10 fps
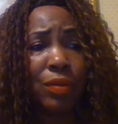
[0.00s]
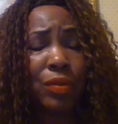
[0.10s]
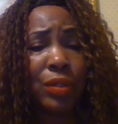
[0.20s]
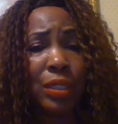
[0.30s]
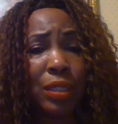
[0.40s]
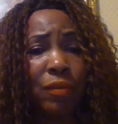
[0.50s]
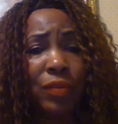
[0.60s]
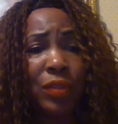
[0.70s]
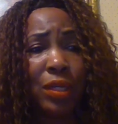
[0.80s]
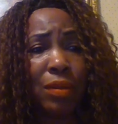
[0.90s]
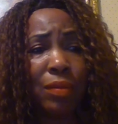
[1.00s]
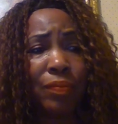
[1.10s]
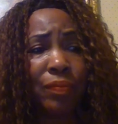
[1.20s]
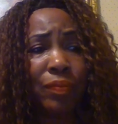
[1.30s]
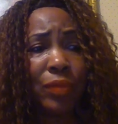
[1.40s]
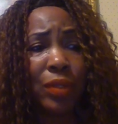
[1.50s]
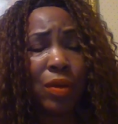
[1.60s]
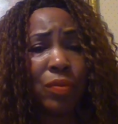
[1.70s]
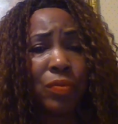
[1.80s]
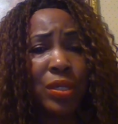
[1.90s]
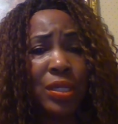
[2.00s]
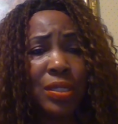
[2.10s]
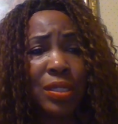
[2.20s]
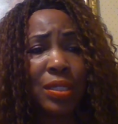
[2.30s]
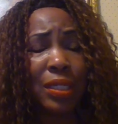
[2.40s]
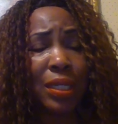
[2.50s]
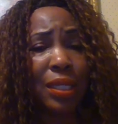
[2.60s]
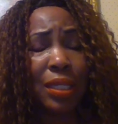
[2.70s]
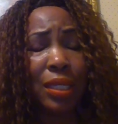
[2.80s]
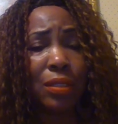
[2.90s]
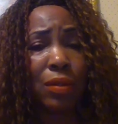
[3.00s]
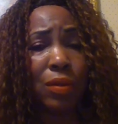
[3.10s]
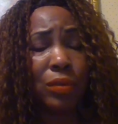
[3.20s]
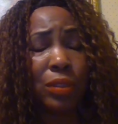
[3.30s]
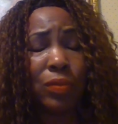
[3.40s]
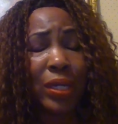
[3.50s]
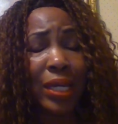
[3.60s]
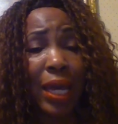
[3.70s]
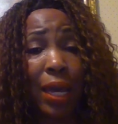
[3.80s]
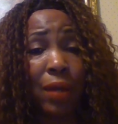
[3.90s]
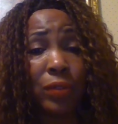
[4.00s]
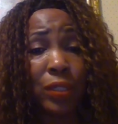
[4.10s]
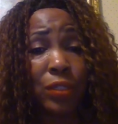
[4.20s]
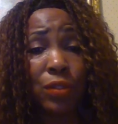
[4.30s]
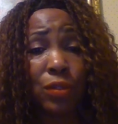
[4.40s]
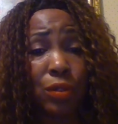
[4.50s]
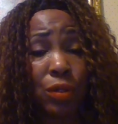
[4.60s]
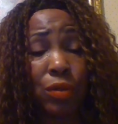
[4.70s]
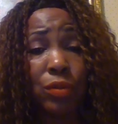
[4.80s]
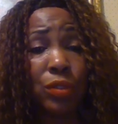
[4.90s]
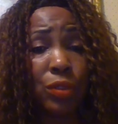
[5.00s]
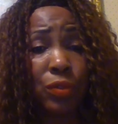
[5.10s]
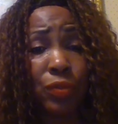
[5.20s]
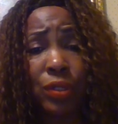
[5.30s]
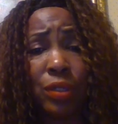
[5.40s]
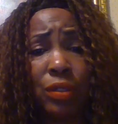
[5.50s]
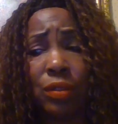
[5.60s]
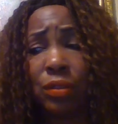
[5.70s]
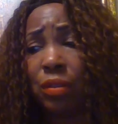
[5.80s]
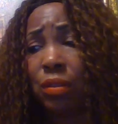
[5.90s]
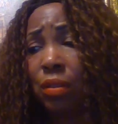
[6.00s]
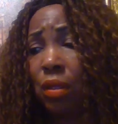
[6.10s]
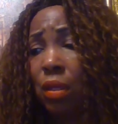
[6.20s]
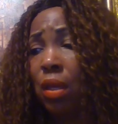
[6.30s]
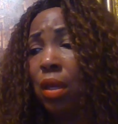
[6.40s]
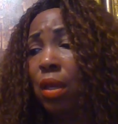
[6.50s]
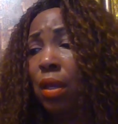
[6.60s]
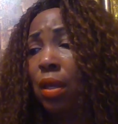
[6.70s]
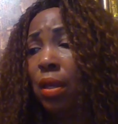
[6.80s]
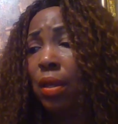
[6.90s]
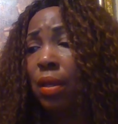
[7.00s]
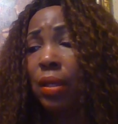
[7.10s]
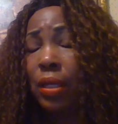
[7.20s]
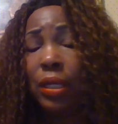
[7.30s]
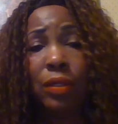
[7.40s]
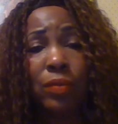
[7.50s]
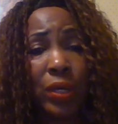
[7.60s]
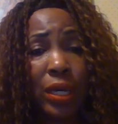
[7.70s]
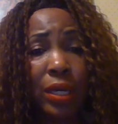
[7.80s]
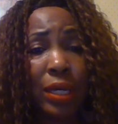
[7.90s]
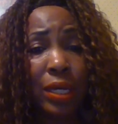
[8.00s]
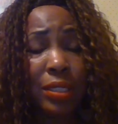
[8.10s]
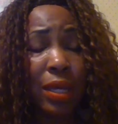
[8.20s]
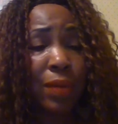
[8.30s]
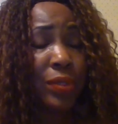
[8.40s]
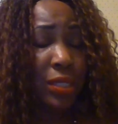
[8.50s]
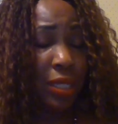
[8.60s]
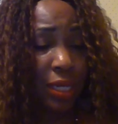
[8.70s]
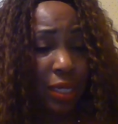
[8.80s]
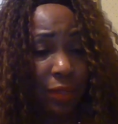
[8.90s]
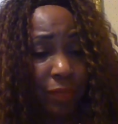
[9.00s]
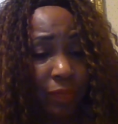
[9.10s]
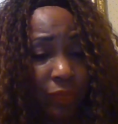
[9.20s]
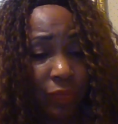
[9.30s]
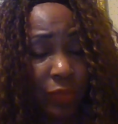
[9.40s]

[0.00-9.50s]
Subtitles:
or give them a reason that they think the only way out is to turn to drugs. Anyway, as I was saying,